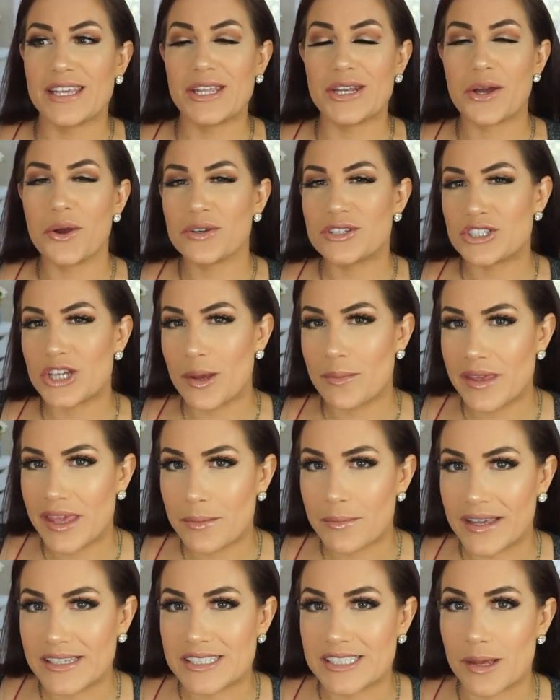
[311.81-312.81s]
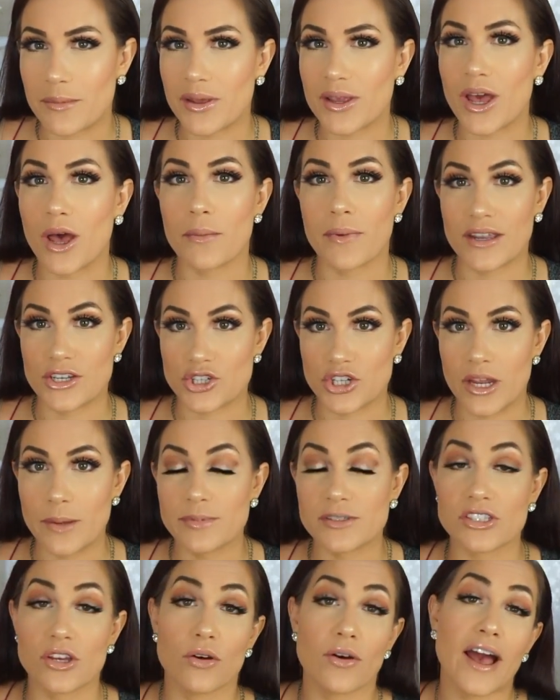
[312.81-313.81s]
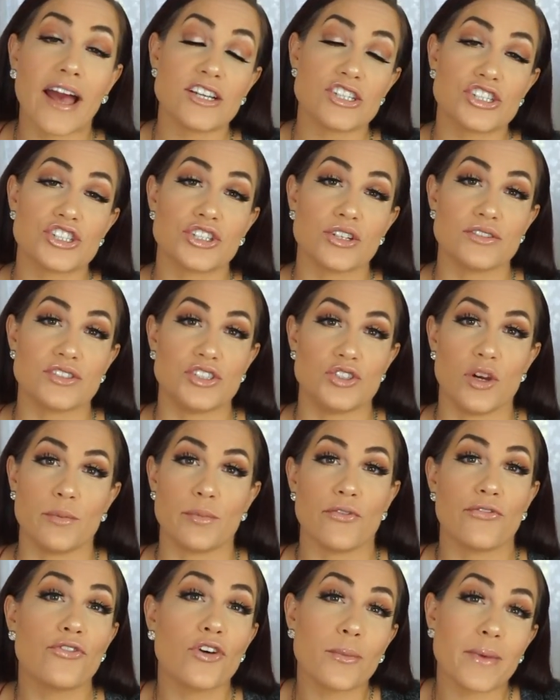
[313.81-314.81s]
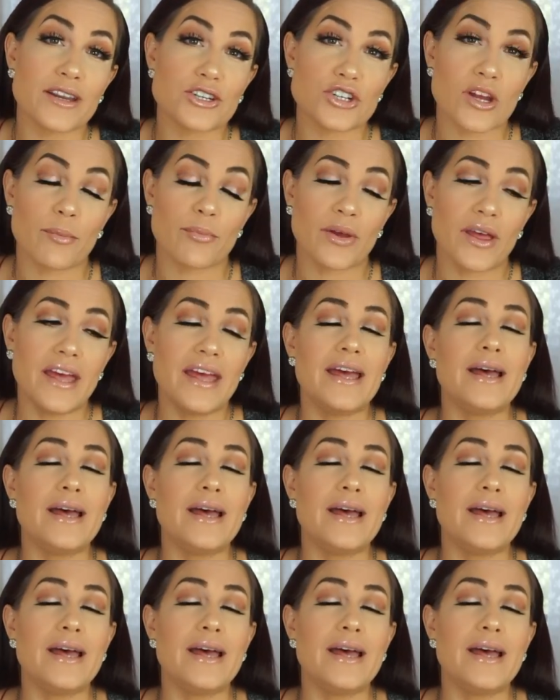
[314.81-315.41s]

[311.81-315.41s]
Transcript: you know, chubby in my stomach on my trip. So I just chose to do it before my trip.